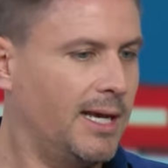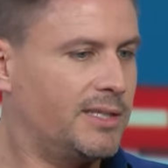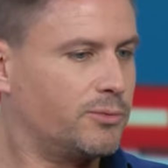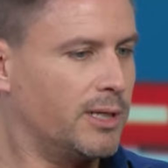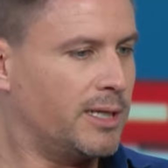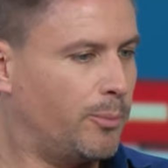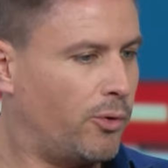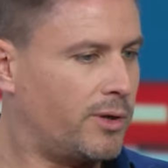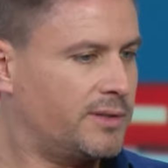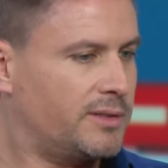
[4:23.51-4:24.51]
it's really
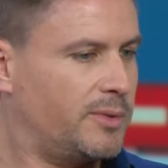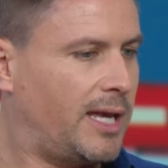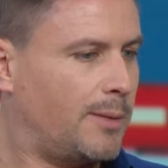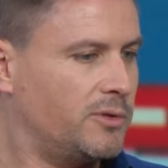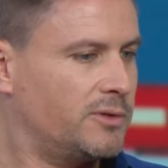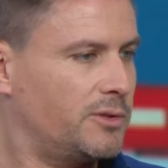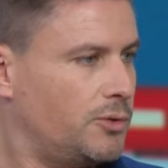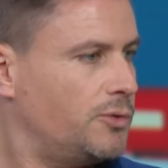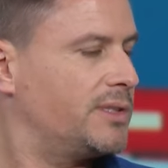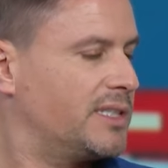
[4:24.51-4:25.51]
important to be able to
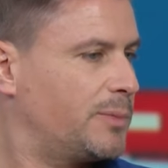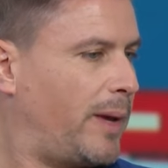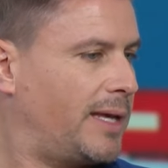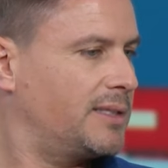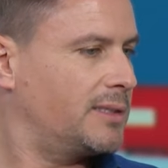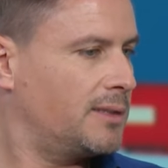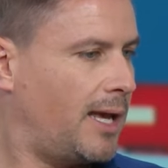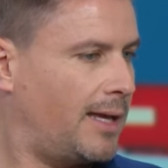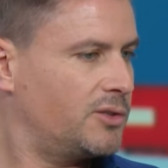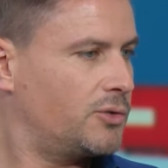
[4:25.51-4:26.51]
use the space
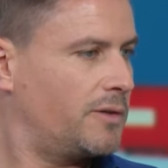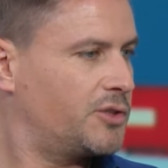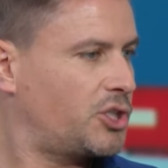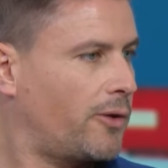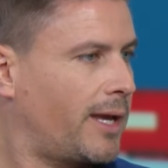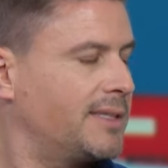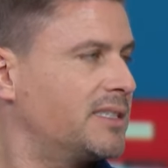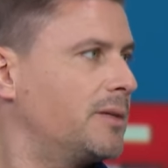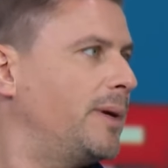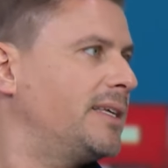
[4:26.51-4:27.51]
and sort of showcase
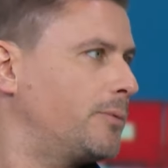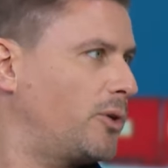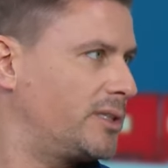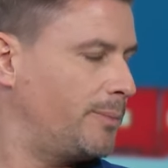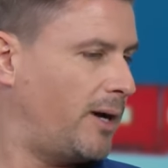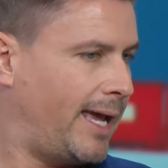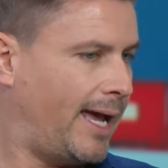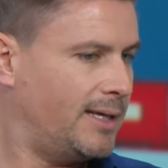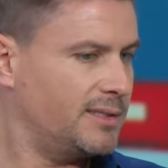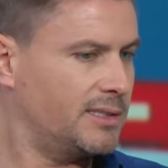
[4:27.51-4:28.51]
the best what Dubai
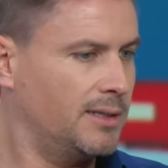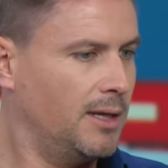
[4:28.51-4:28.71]
has.